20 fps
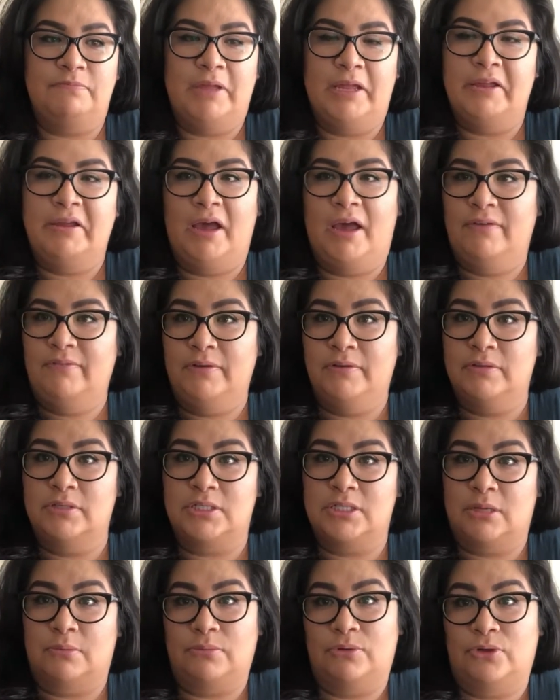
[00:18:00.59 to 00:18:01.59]
they haven't
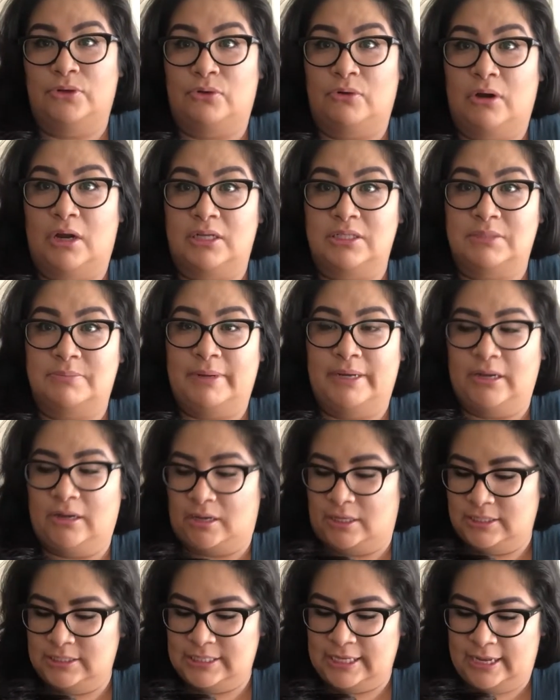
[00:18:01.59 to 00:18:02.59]
stumbled across my
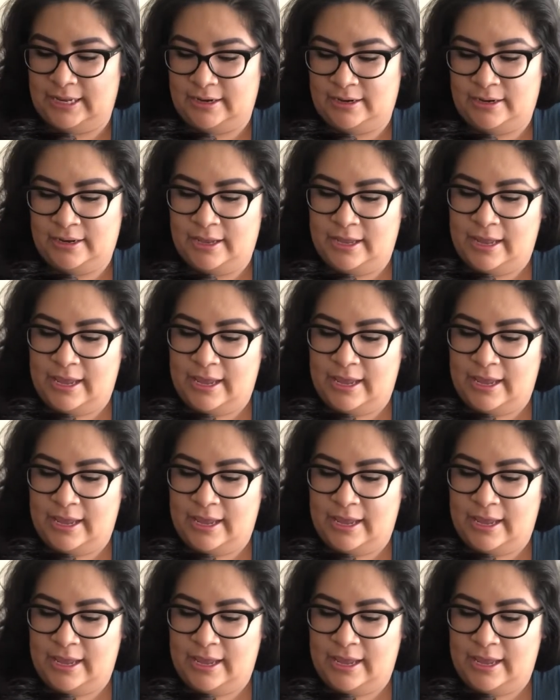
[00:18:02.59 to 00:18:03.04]
content.